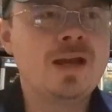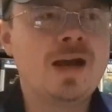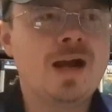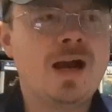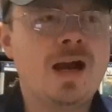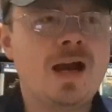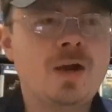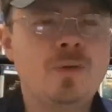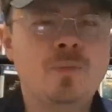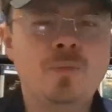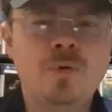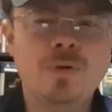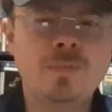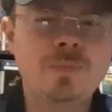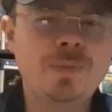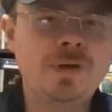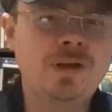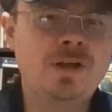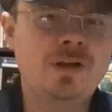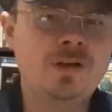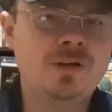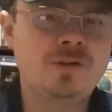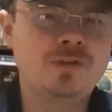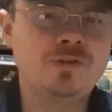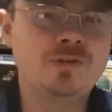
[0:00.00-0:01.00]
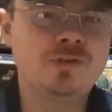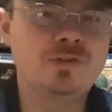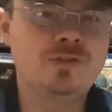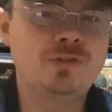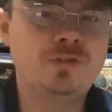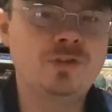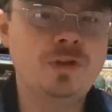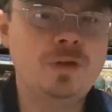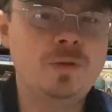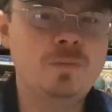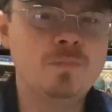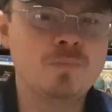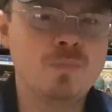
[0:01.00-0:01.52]
I will be curious to
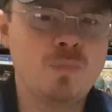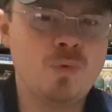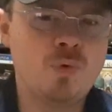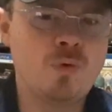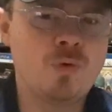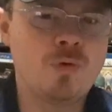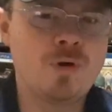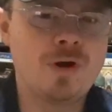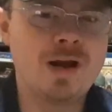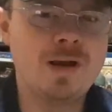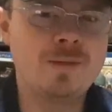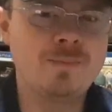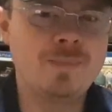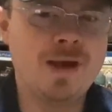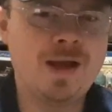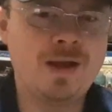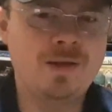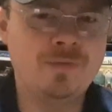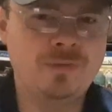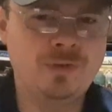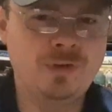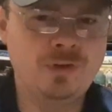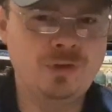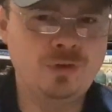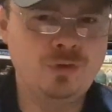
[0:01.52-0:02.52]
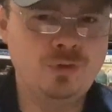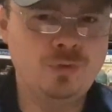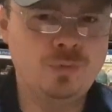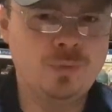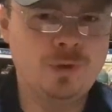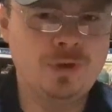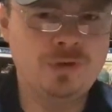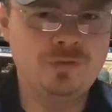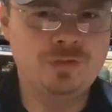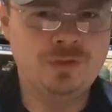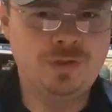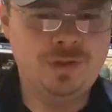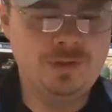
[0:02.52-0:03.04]
see more about the new
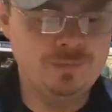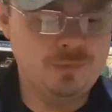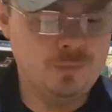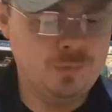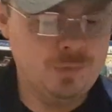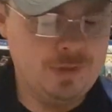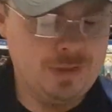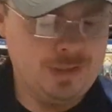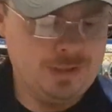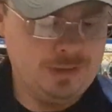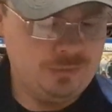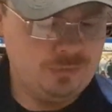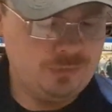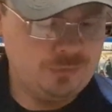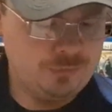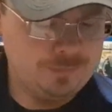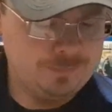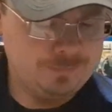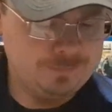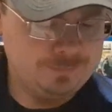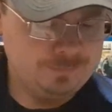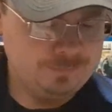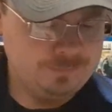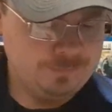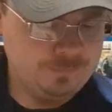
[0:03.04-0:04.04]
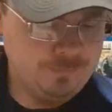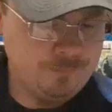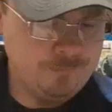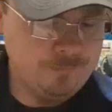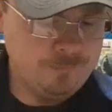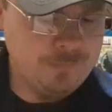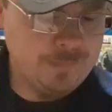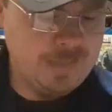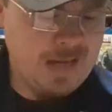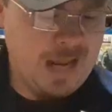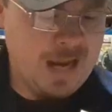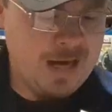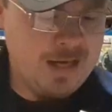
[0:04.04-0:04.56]
Resident Evil 8.
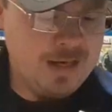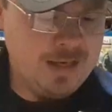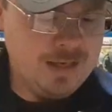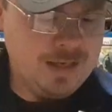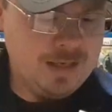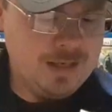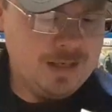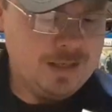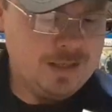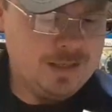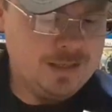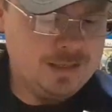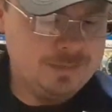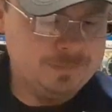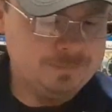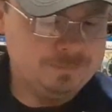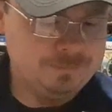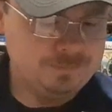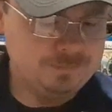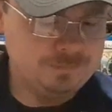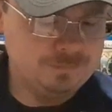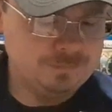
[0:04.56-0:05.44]
Um,